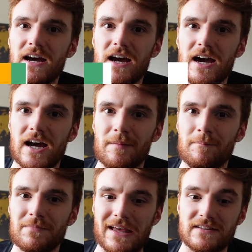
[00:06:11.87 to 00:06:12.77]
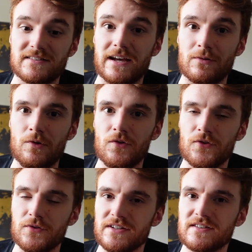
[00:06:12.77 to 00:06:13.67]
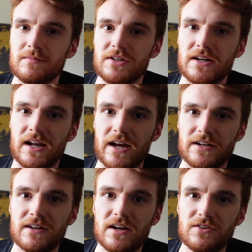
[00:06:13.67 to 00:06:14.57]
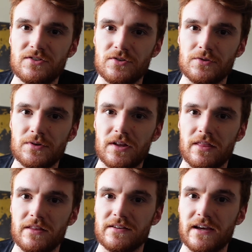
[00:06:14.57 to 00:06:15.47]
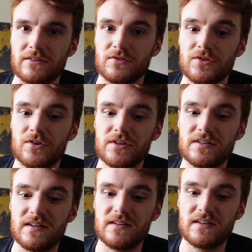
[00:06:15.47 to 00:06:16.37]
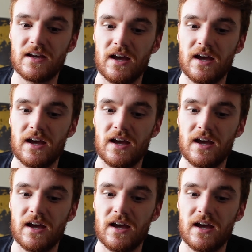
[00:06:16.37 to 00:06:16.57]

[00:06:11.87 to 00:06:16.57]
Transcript: as that also needs to be declared to the tax authorities.